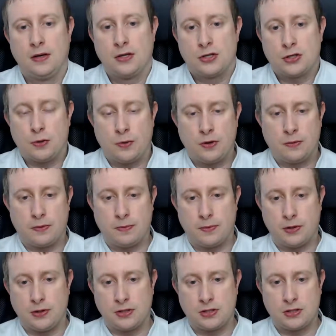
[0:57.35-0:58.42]
It's not what I want to be
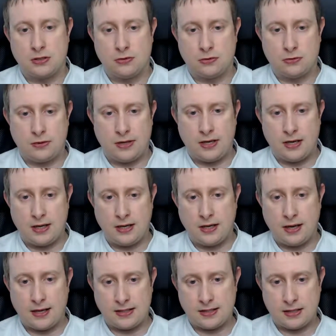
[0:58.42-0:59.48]
doing. So I
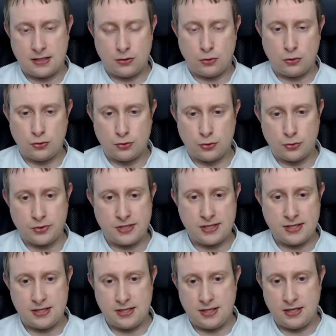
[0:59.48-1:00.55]
had an old
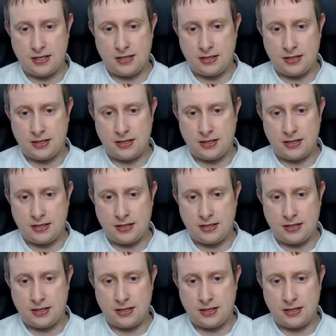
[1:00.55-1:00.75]
OCZ